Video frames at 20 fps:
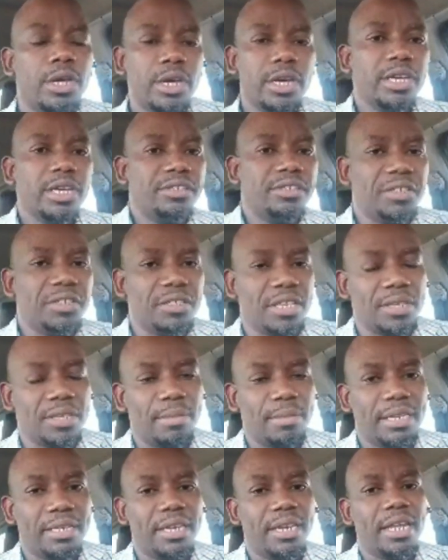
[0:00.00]
In Jesus'
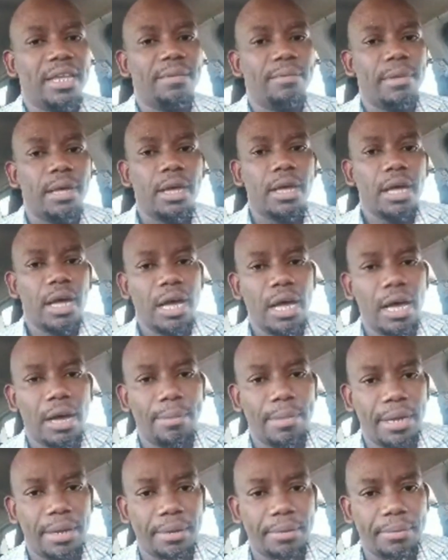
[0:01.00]
mighty name. Amen.